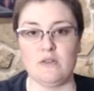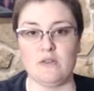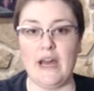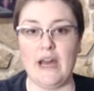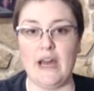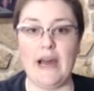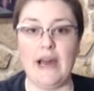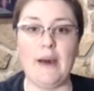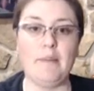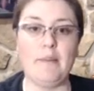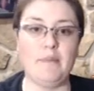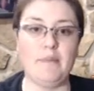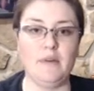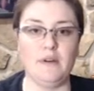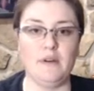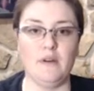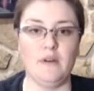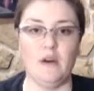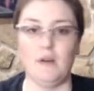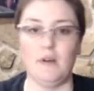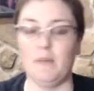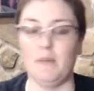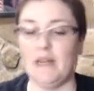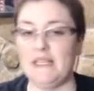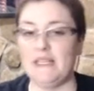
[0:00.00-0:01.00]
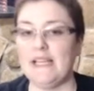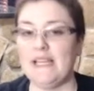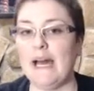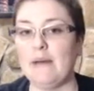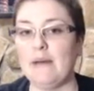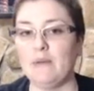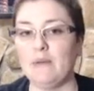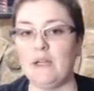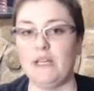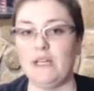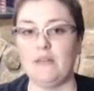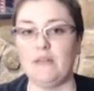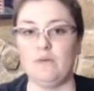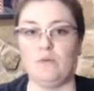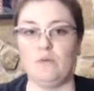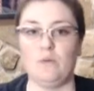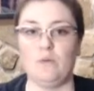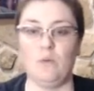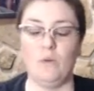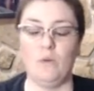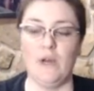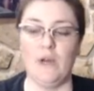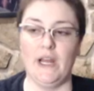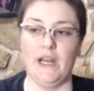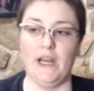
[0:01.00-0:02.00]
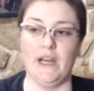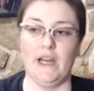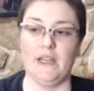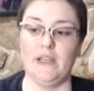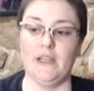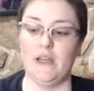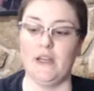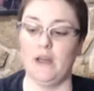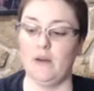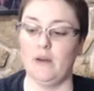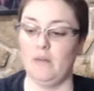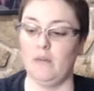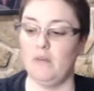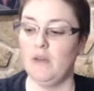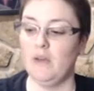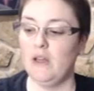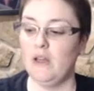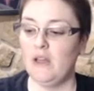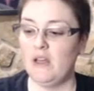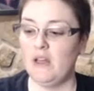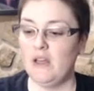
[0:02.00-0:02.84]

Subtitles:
app on my tablet, and